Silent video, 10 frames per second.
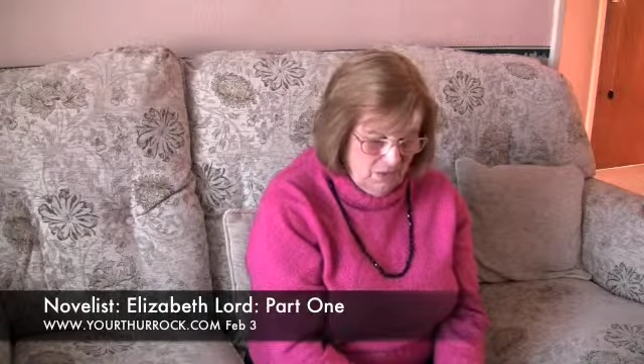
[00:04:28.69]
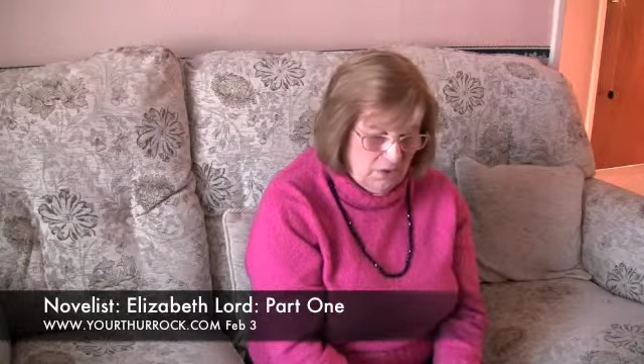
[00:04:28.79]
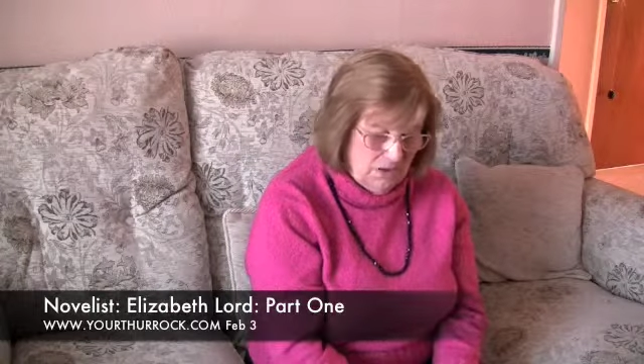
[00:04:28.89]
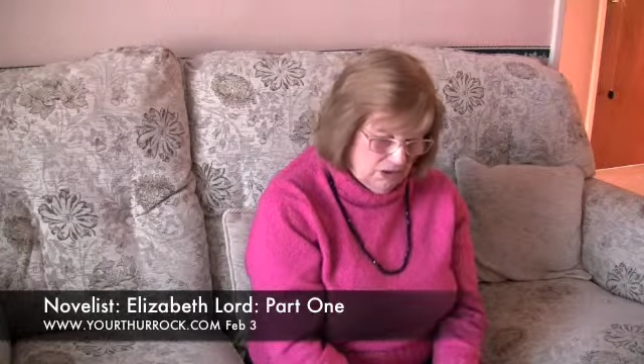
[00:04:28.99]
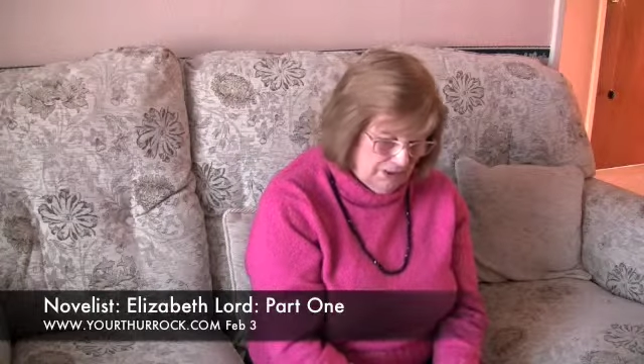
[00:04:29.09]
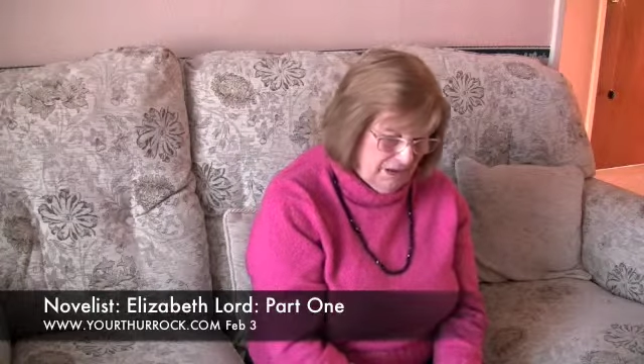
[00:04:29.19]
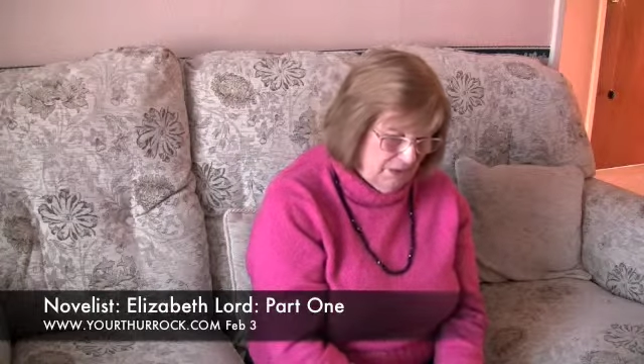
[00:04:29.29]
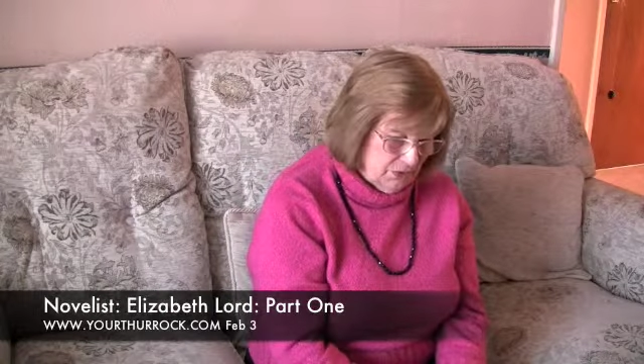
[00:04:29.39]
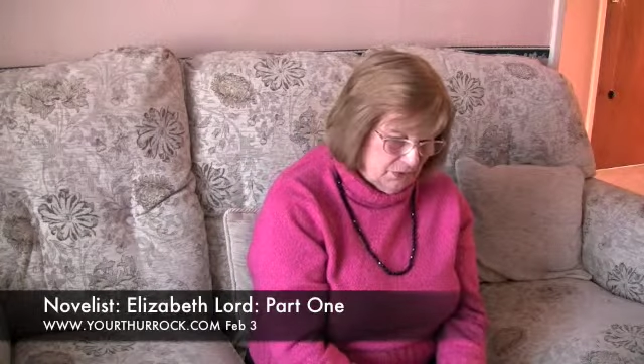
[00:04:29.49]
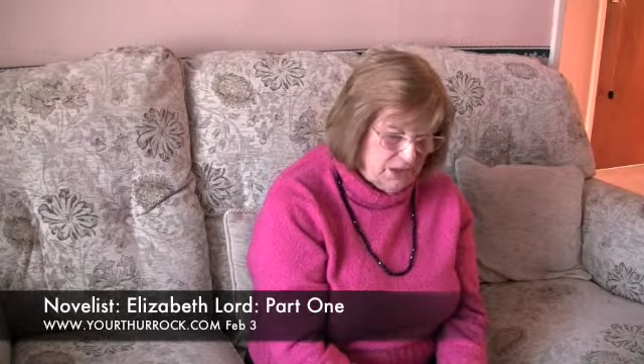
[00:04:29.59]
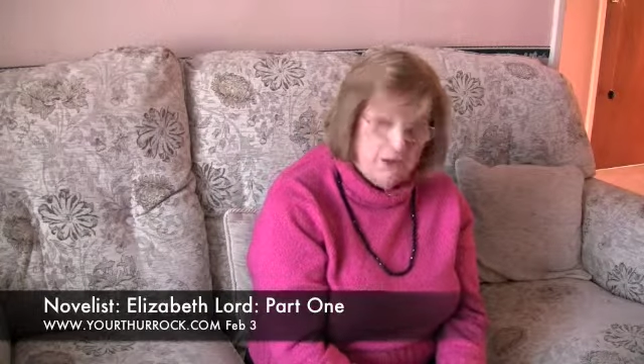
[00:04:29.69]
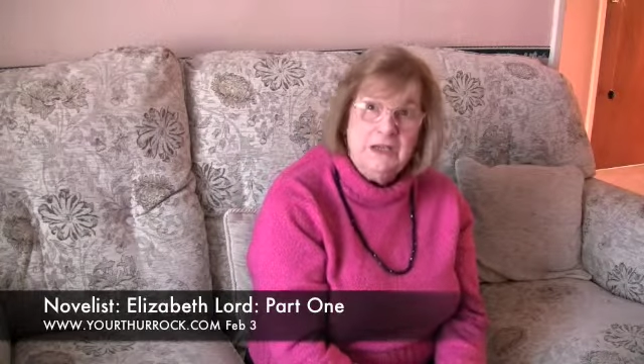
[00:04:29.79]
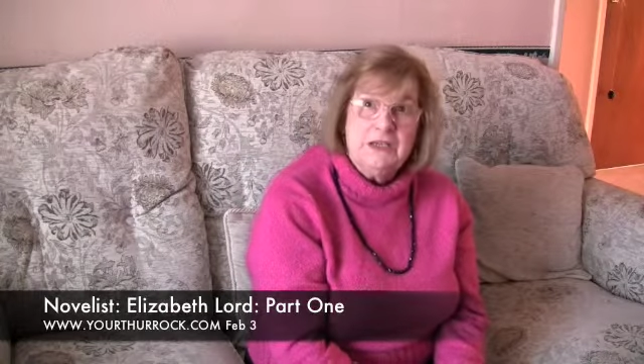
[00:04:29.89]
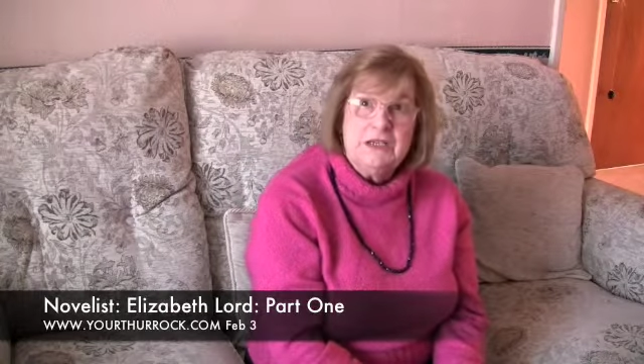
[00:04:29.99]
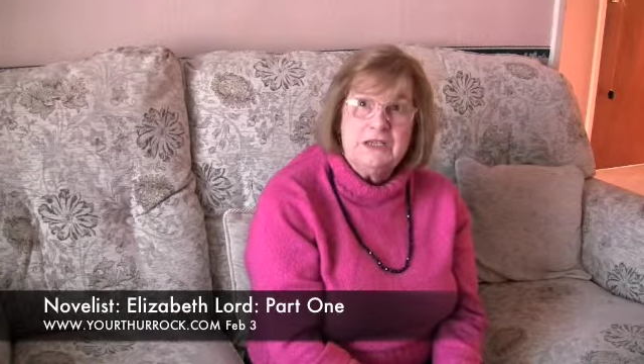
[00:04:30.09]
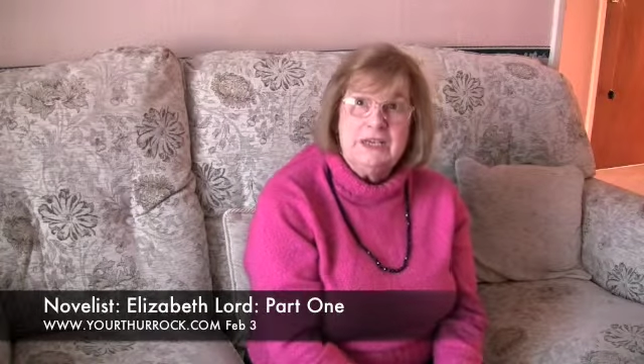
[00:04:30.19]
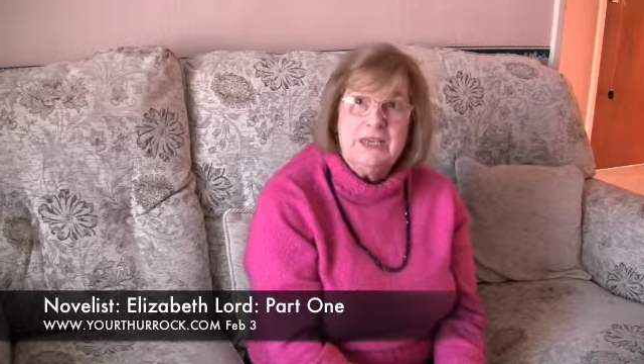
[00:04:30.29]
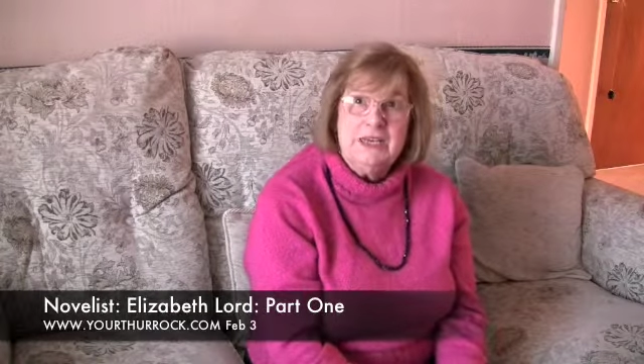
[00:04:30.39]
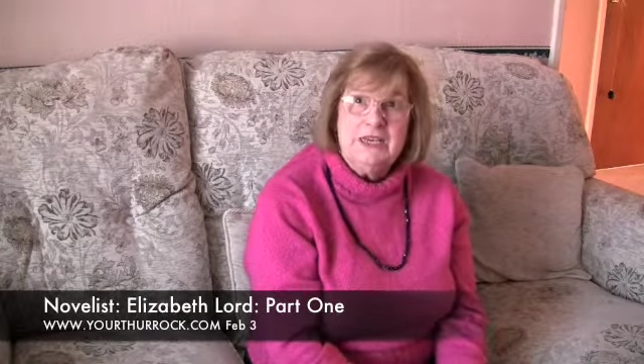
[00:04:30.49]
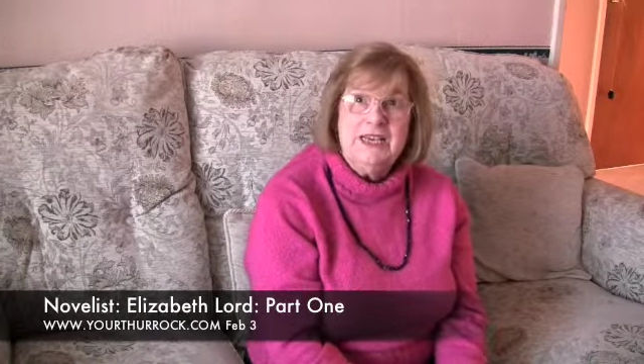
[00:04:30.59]
most of my books go into
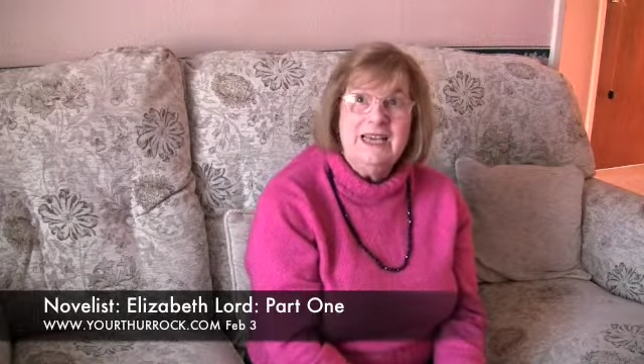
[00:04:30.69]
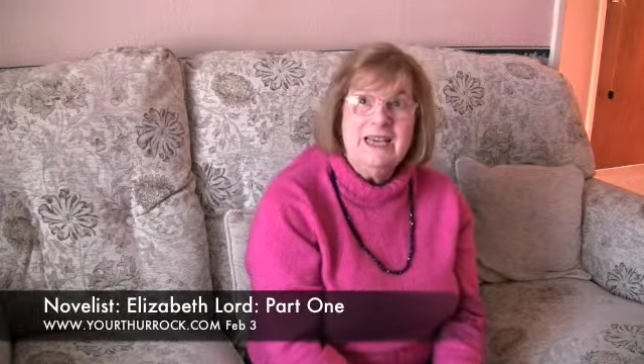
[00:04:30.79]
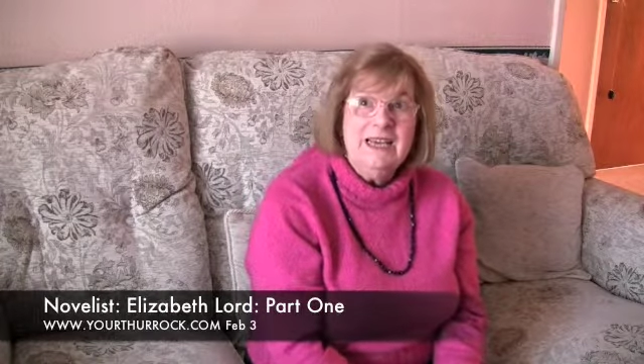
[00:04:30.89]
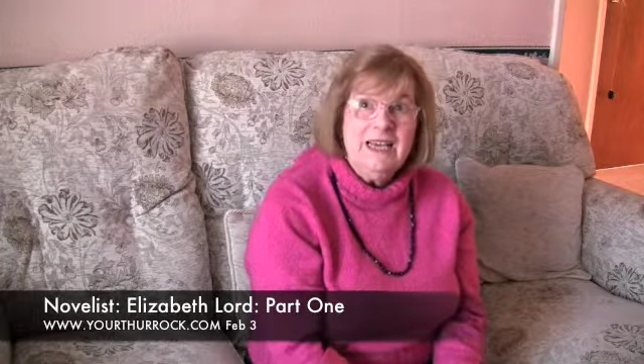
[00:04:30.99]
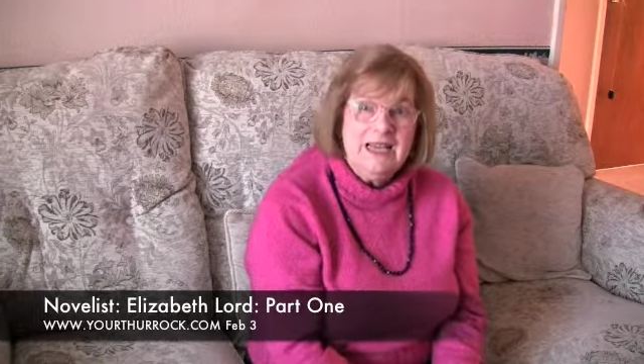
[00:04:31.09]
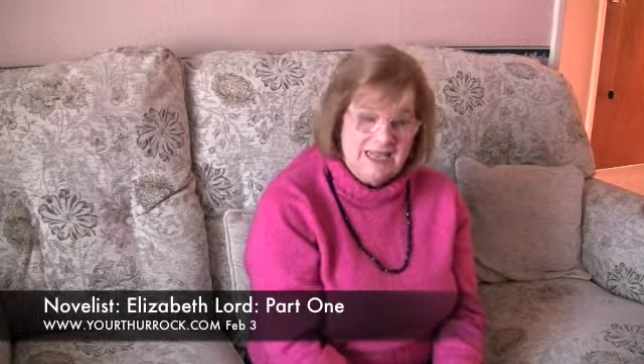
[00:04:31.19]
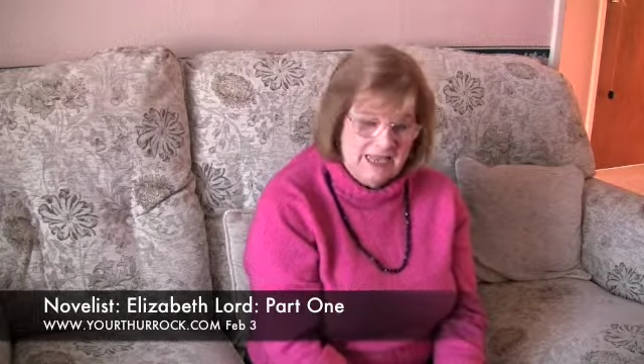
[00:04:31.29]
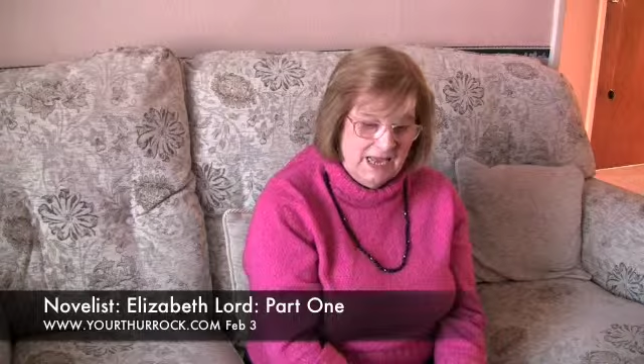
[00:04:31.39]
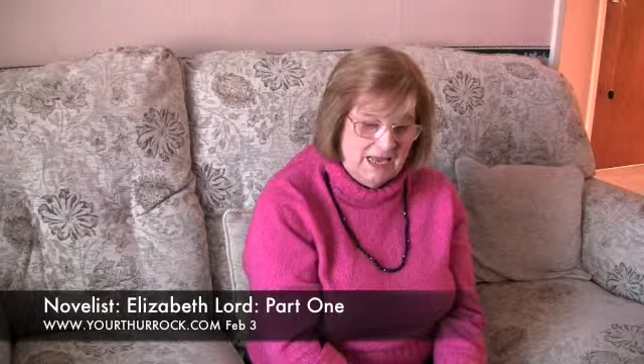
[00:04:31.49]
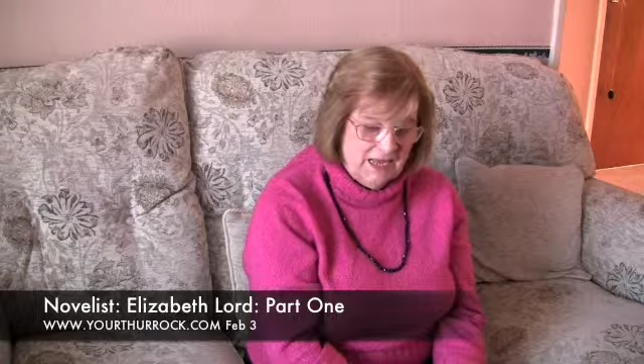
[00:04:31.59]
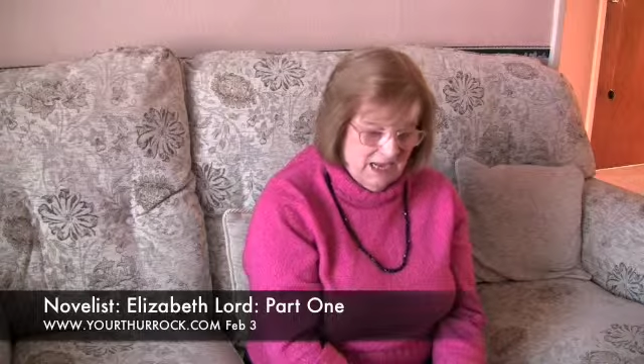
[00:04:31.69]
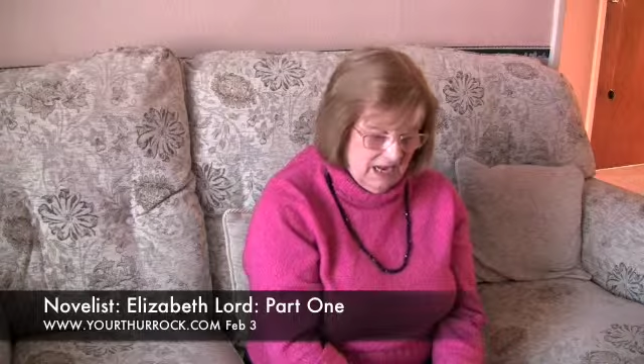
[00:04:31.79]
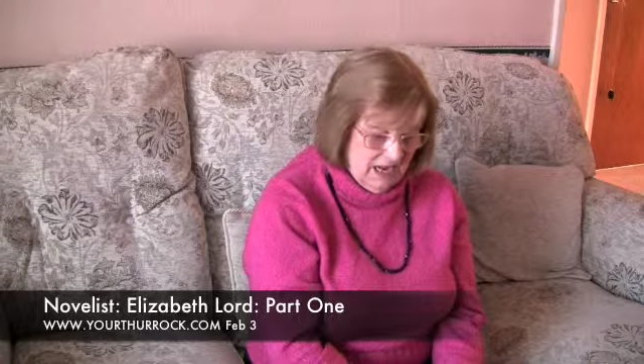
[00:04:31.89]
CD in the end,